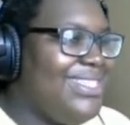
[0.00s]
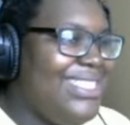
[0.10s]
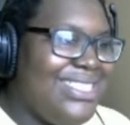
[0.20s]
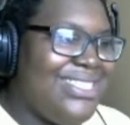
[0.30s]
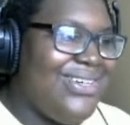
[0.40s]

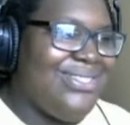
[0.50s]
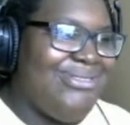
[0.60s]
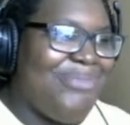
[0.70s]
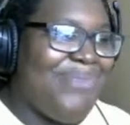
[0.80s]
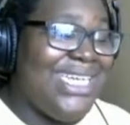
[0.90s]
This is awesome.
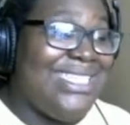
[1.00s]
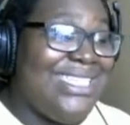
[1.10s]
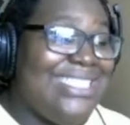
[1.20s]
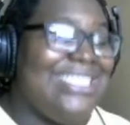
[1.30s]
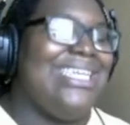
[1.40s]
Combining
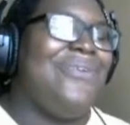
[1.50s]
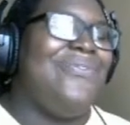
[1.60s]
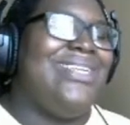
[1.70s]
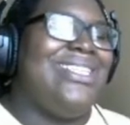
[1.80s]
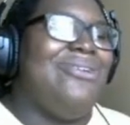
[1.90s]
the singing
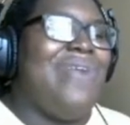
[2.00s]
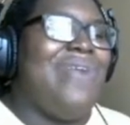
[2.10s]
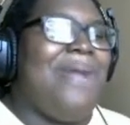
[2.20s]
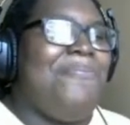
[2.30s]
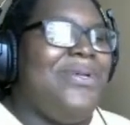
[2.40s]
with the
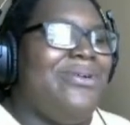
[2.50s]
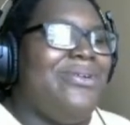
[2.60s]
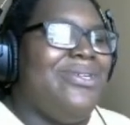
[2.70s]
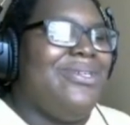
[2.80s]
rapping,